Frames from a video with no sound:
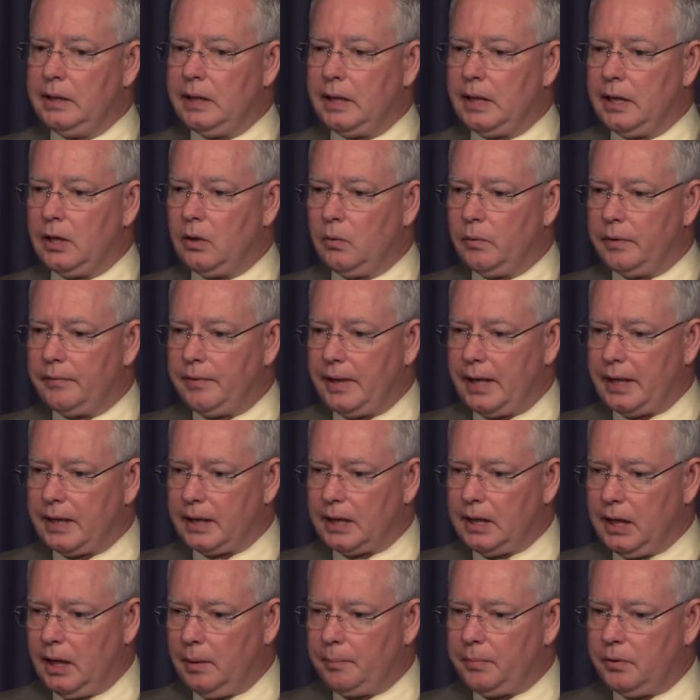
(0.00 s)
And I know we've had a
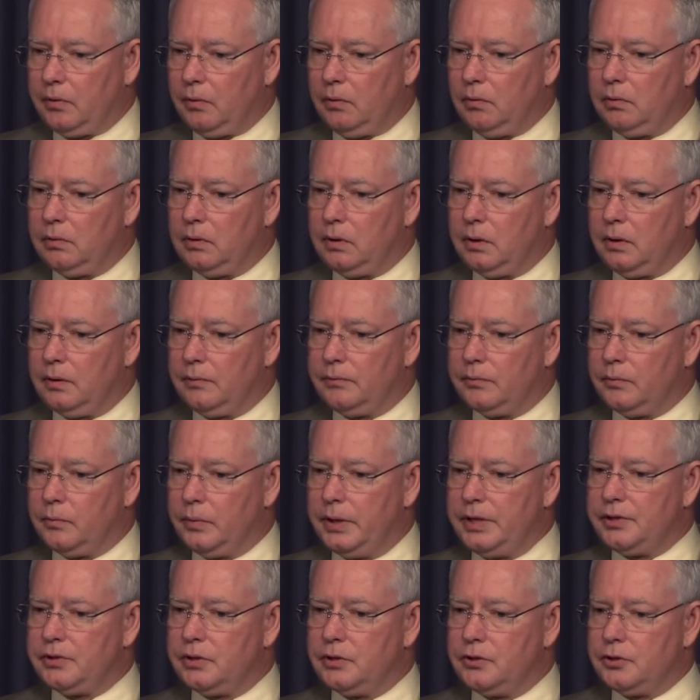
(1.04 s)
couple of
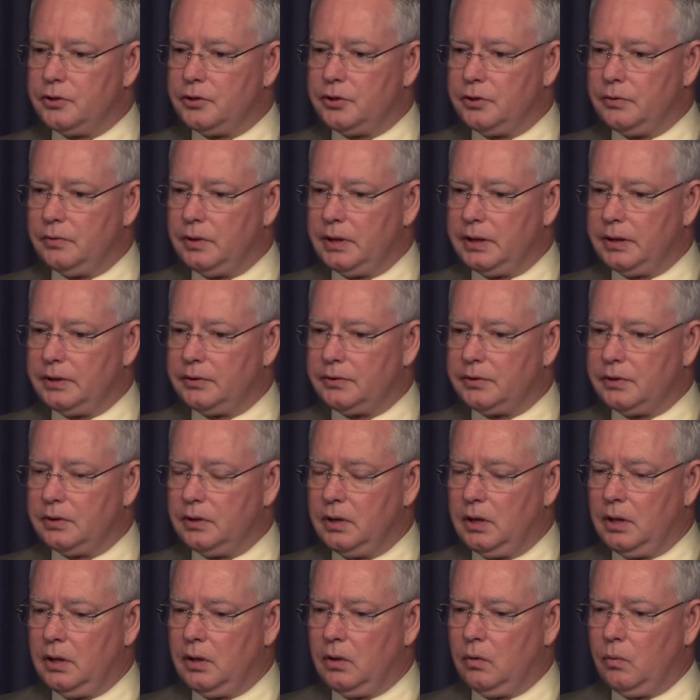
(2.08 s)
recent shootings
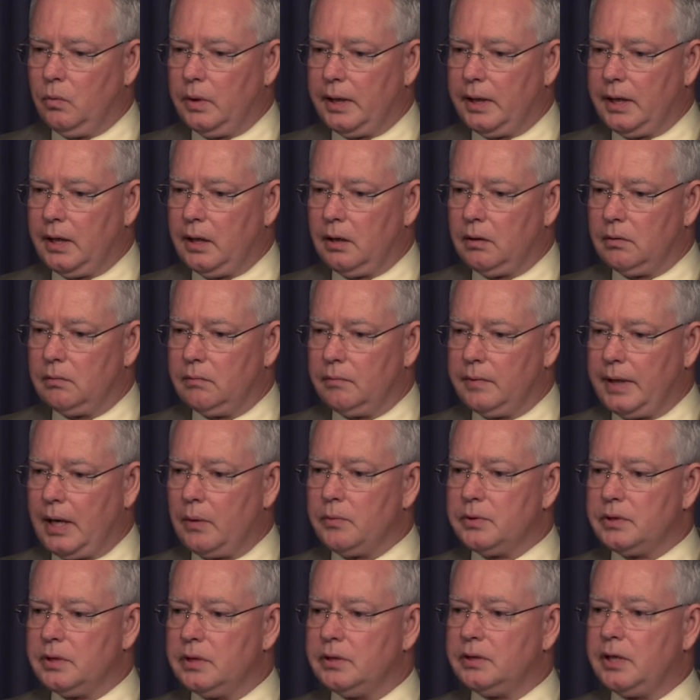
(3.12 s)
where that
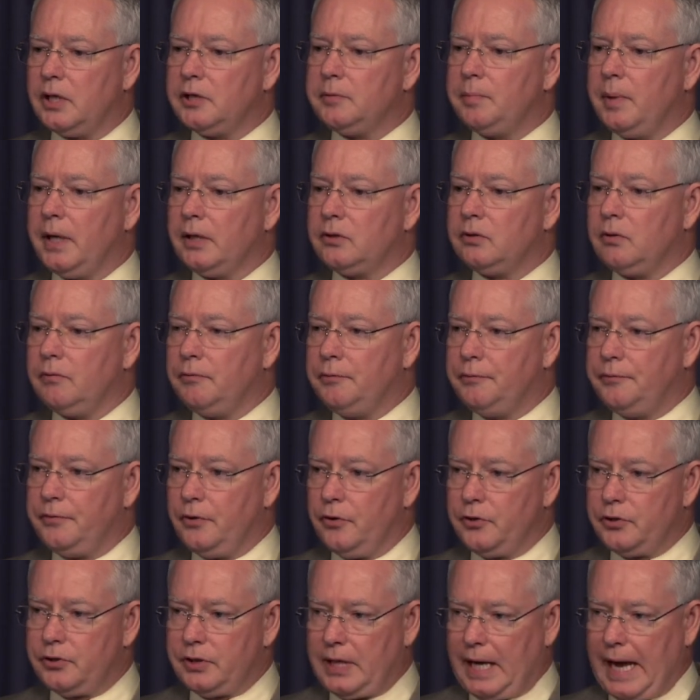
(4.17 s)
was the suspect's
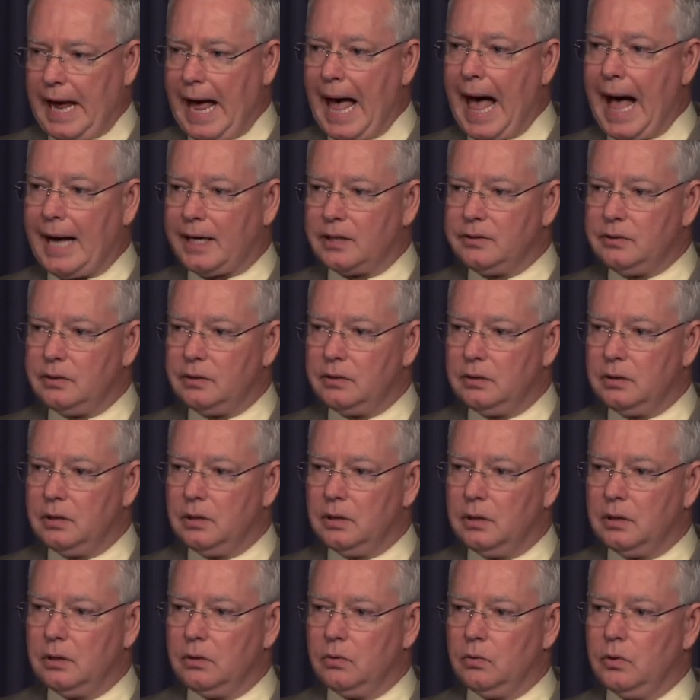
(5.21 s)
first act,
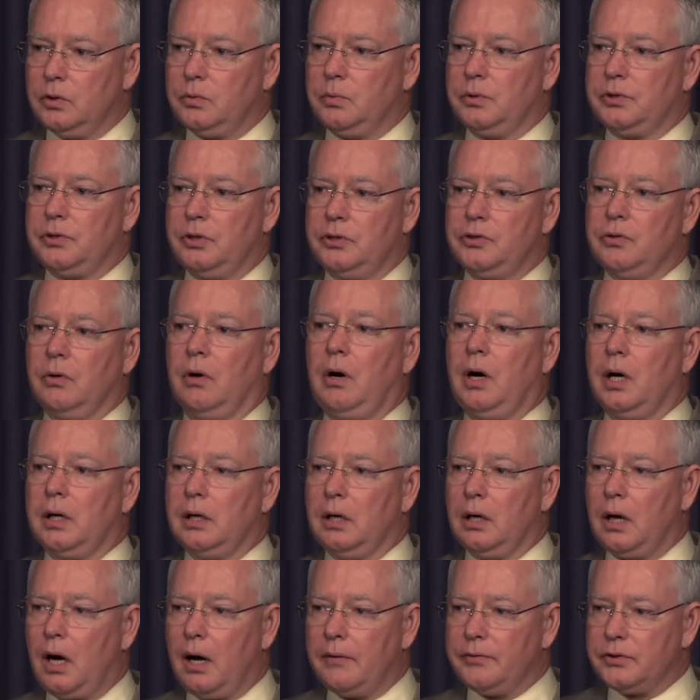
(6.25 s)
which was to draw on
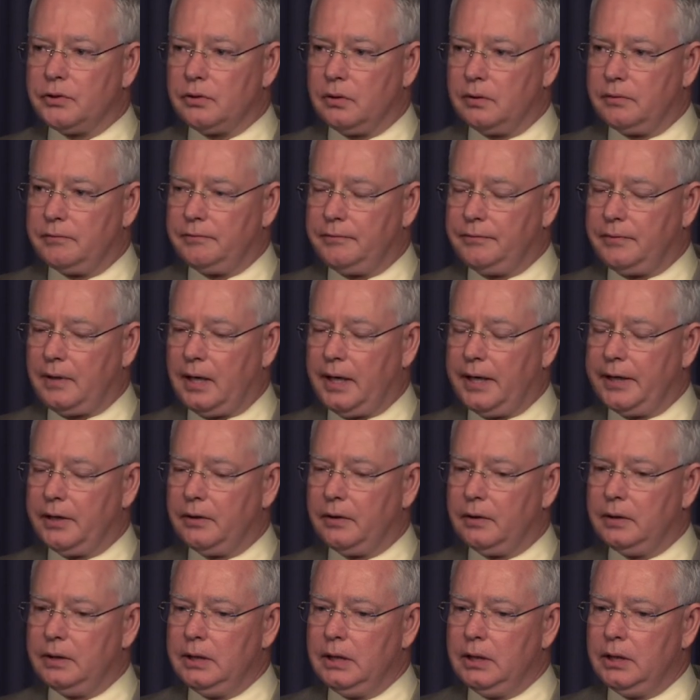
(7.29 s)
an officer and fire.